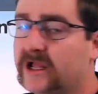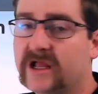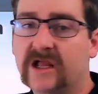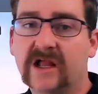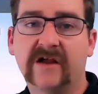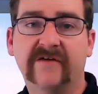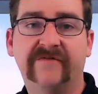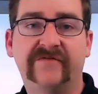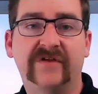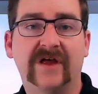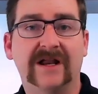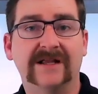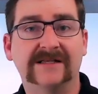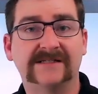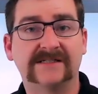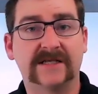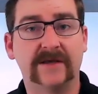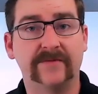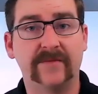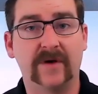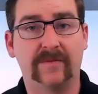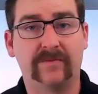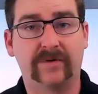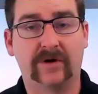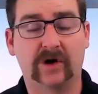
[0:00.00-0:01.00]
if that
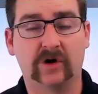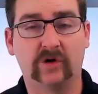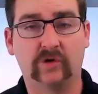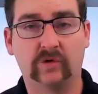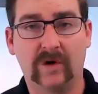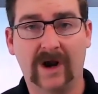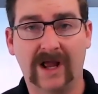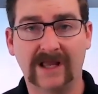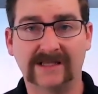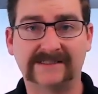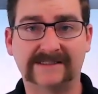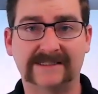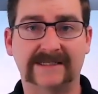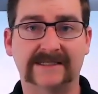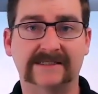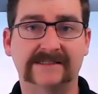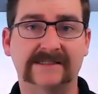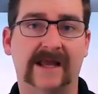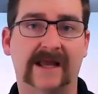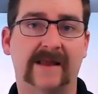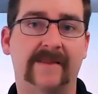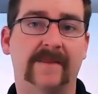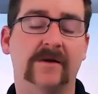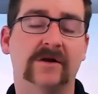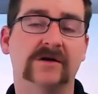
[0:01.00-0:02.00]
ischemia progresses
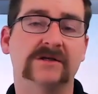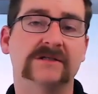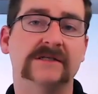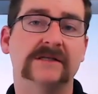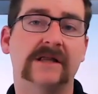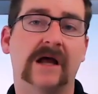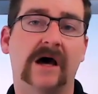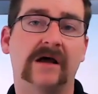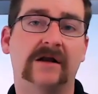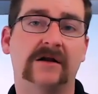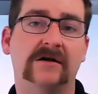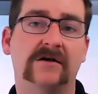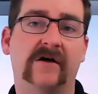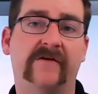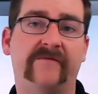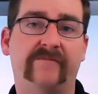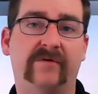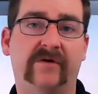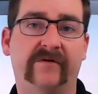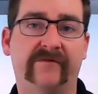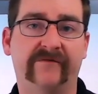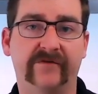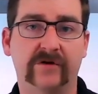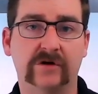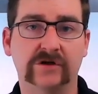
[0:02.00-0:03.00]
and there's not enough
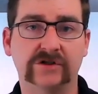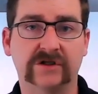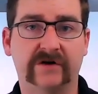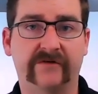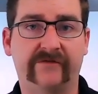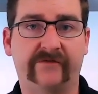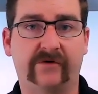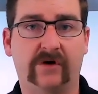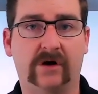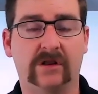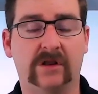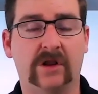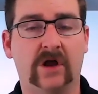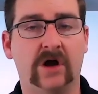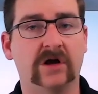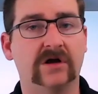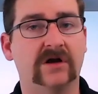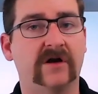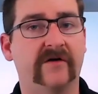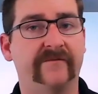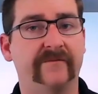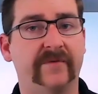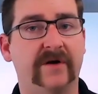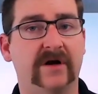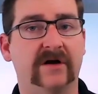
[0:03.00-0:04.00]
perfusion for a long
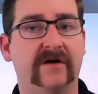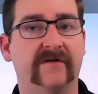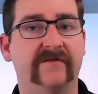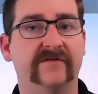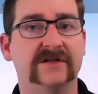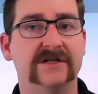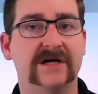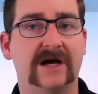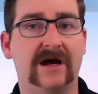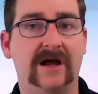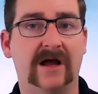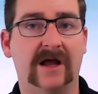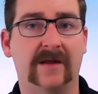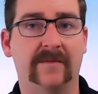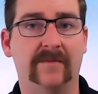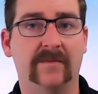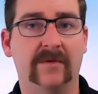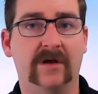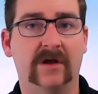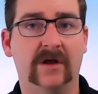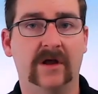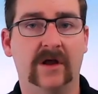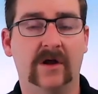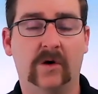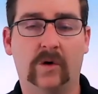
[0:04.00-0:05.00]
enough period of time,
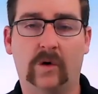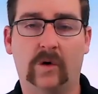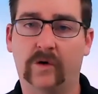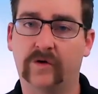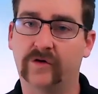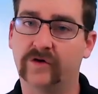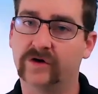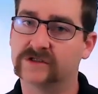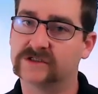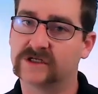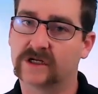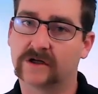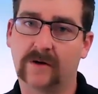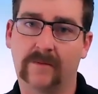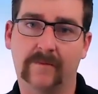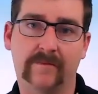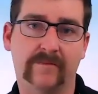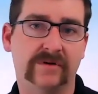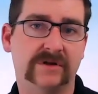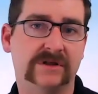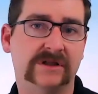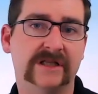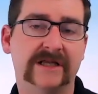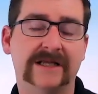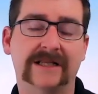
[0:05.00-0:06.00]
or there's a
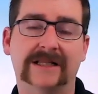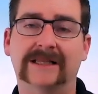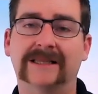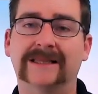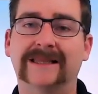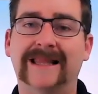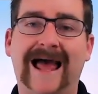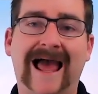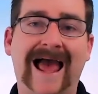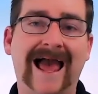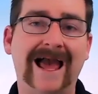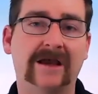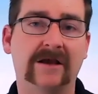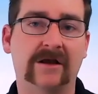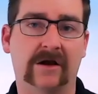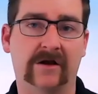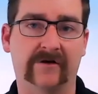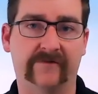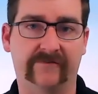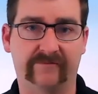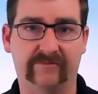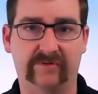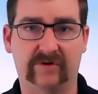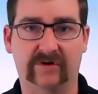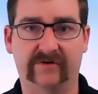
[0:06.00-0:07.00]
complete lack
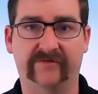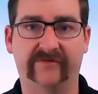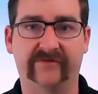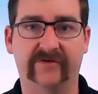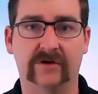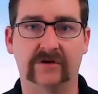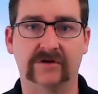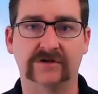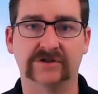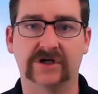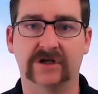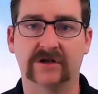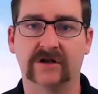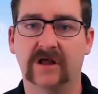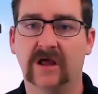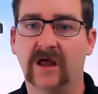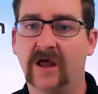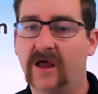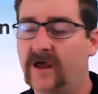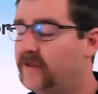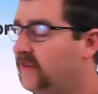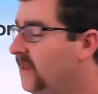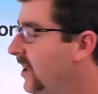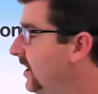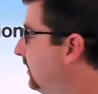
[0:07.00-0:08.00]
of perfusion, that